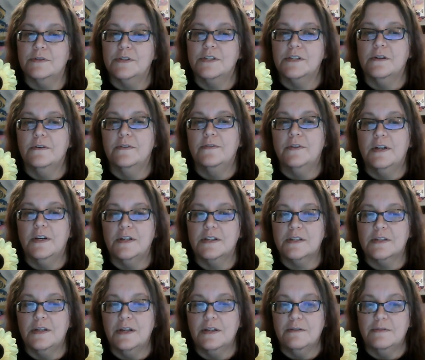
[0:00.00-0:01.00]
So if you
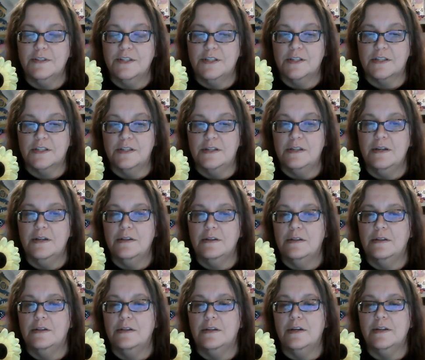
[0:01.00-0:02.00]
guys like what you see,
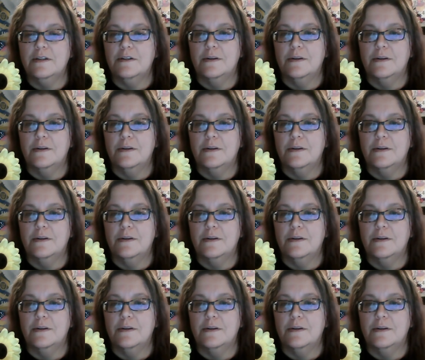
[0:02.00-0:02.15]
like,